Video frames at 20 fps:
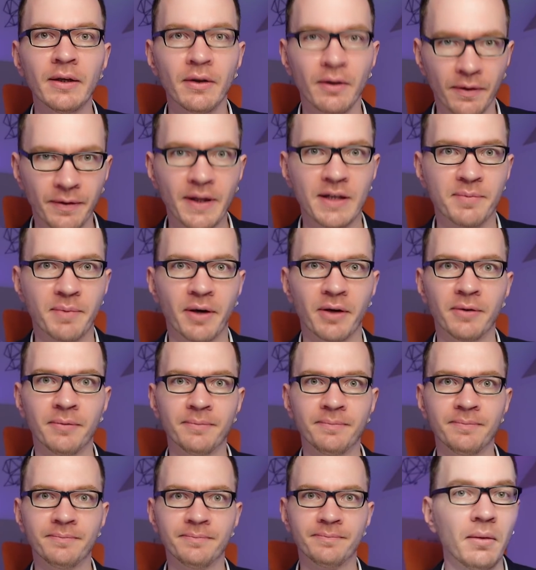That's better.
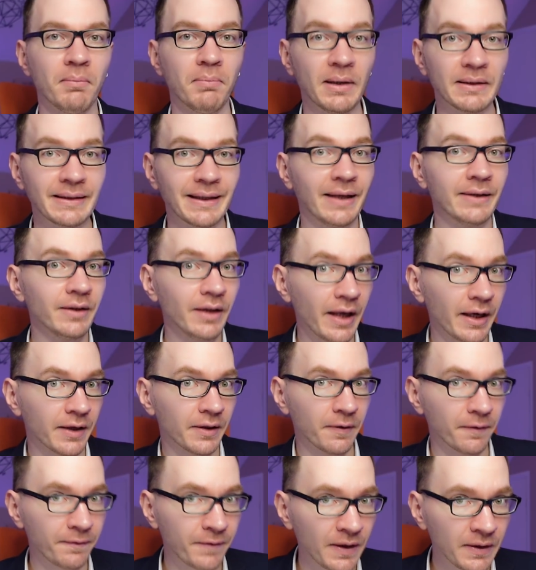But unlike
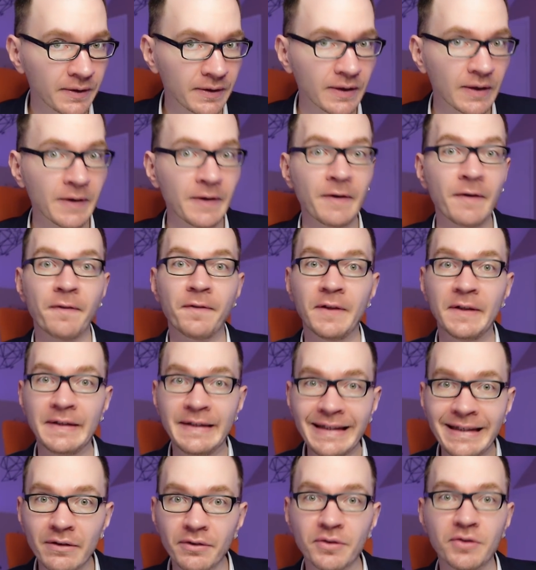the fund, the
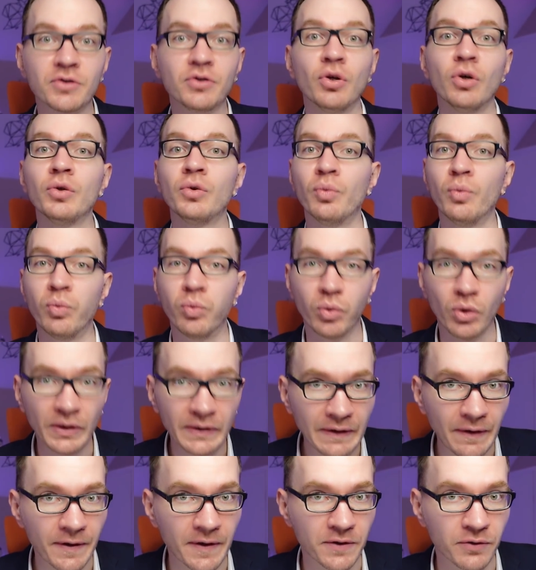dealers don't
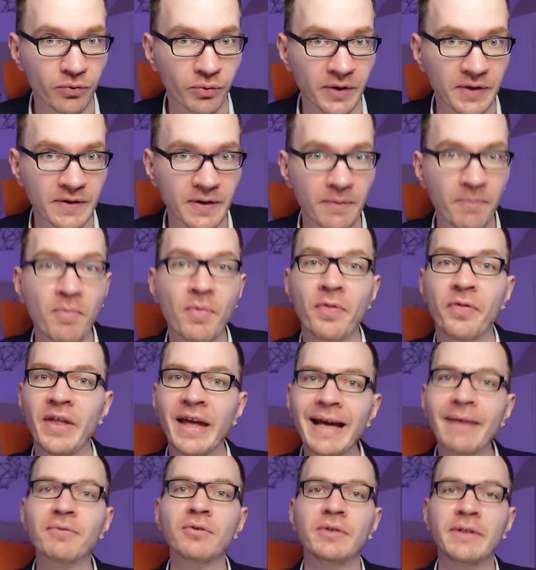want this risk. They
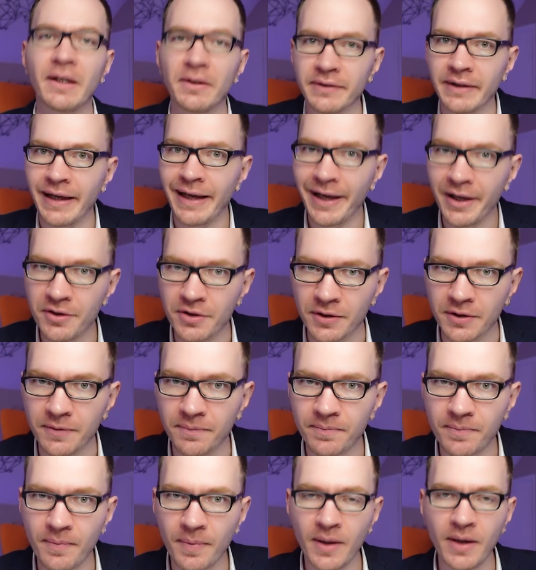have to delta hedge it.
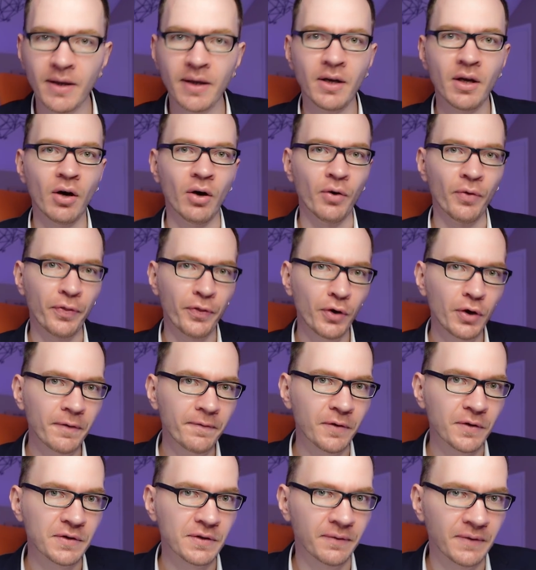On
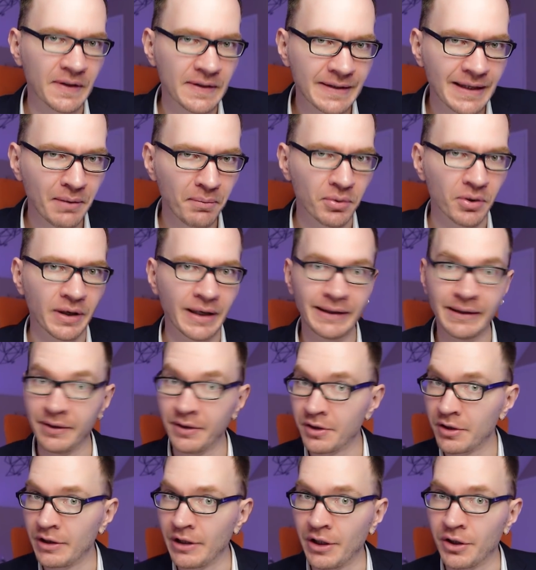31st of December at
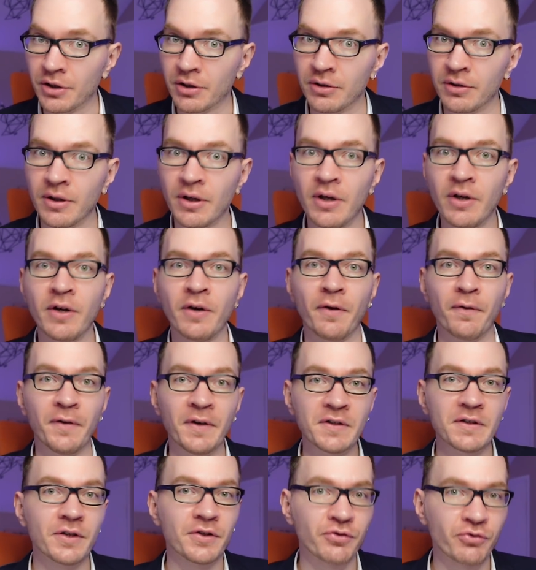initiation,
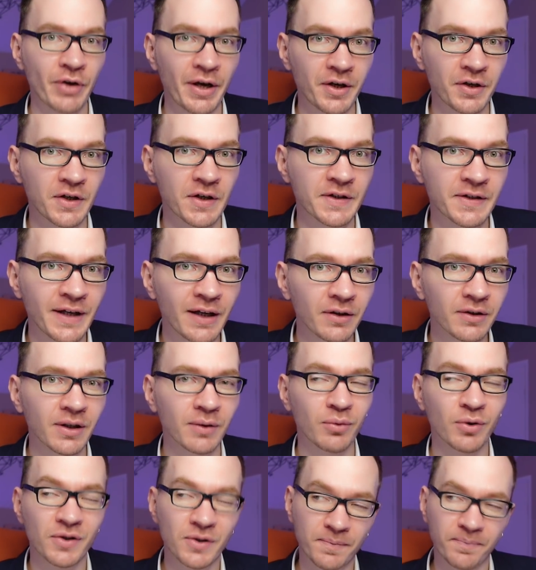this strategy's delta
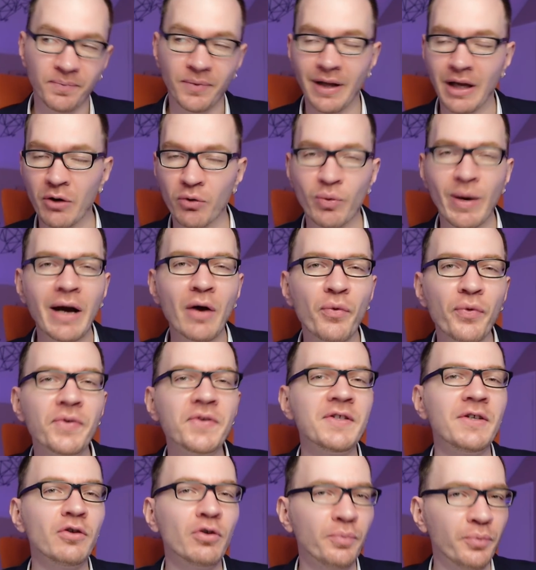was around
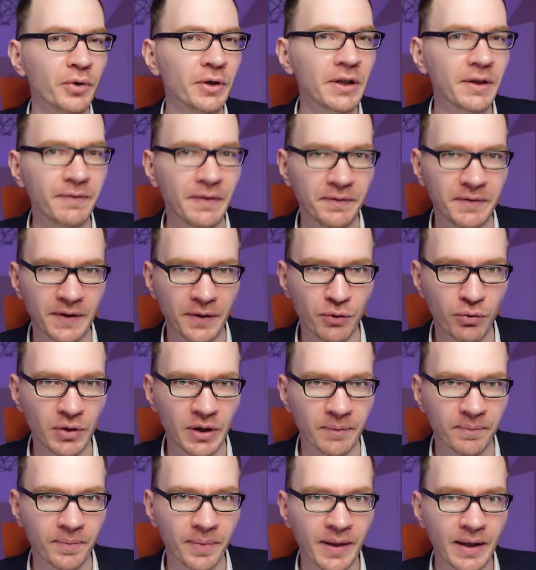
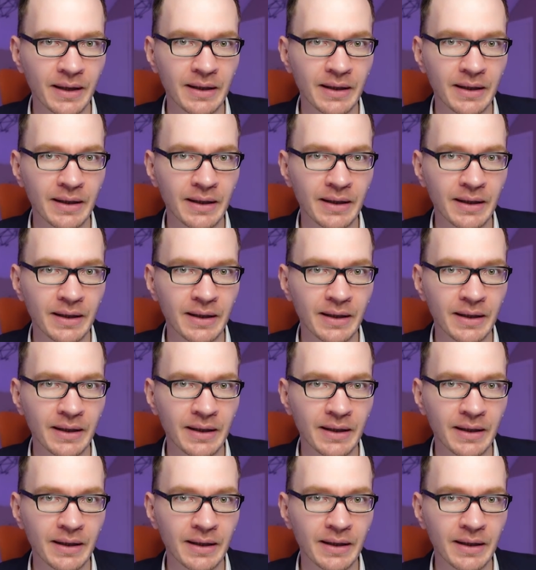0.53.